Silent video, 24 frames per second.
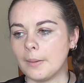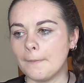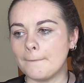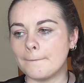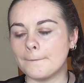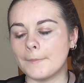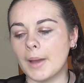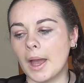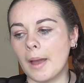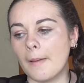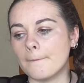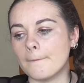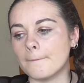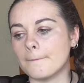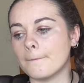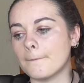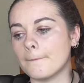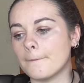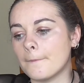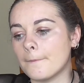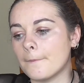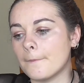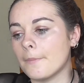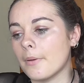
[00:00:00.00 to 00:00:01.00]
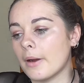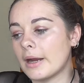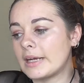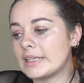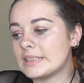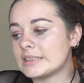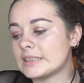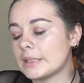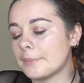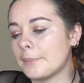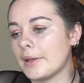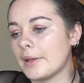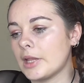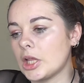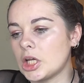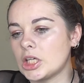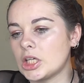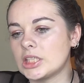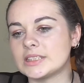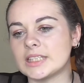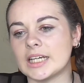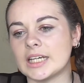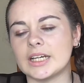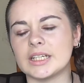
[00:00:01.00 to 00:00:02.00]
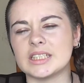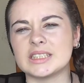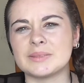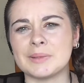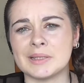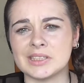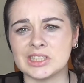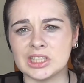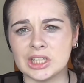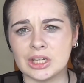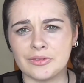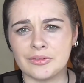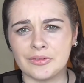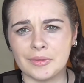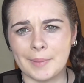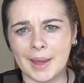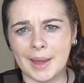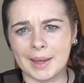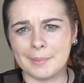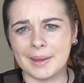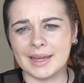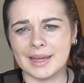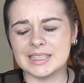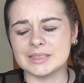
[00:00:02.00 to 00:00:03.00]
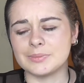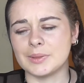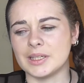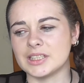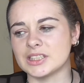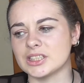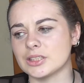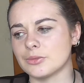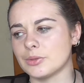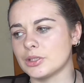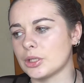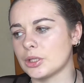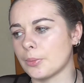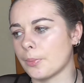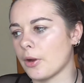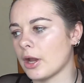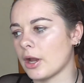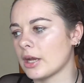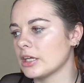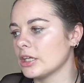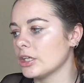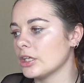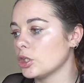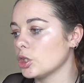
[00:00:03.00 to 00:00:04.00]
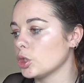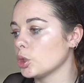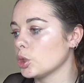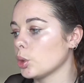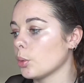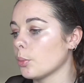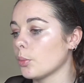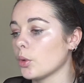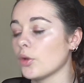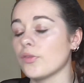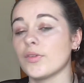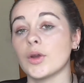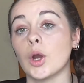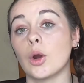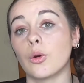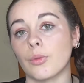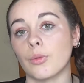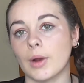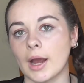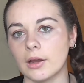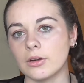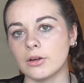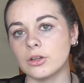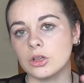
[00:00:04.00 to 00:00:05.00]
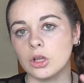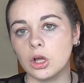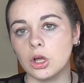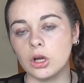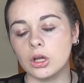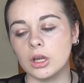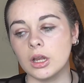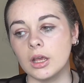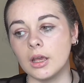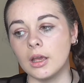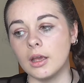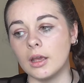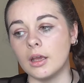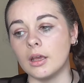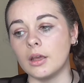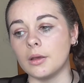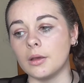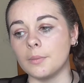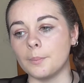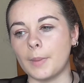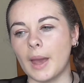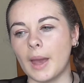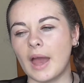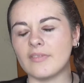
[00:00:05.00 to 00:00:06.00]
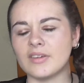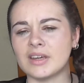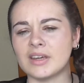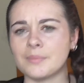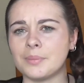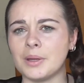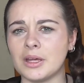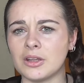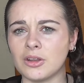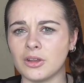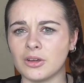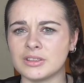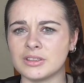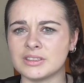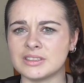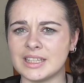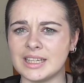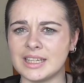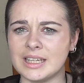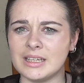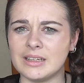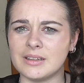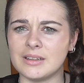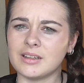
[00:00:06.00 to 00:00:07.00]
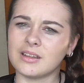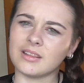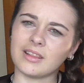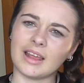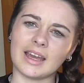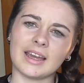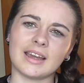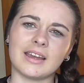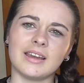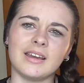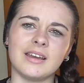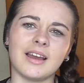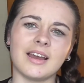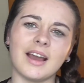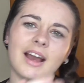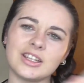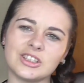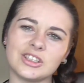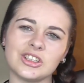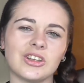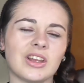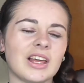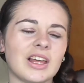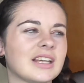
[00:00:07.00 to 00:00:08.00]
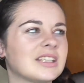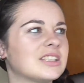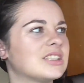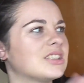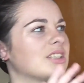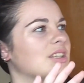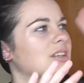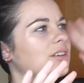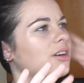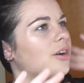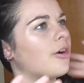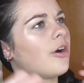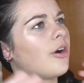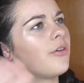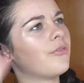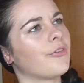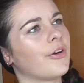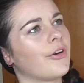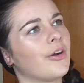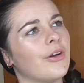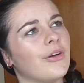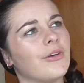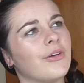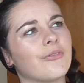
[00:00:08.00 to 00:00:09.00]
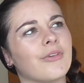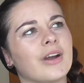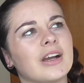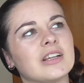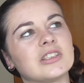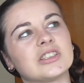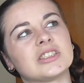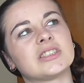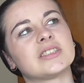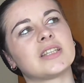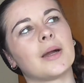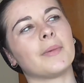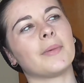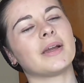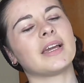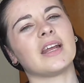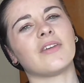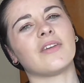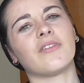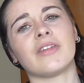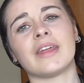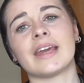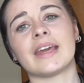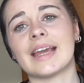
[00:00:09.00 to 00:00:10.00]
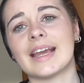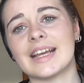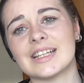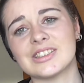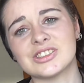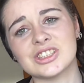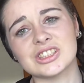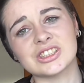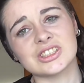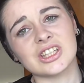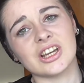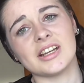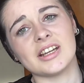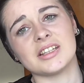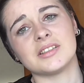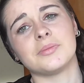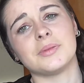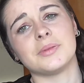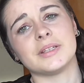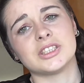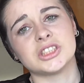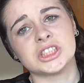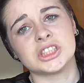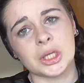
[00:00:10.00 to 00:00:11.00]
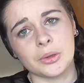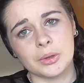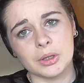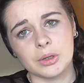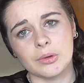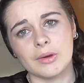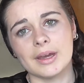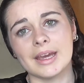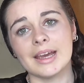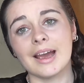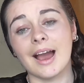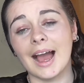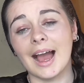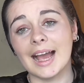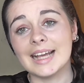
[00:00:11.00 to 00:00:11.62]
But pregnancy pillows are especially good for back pain, especially when you're pregnant and you're moving around a lot. Having pillows in like under your legs and around your stomach and everything, it's just going to be so annoying.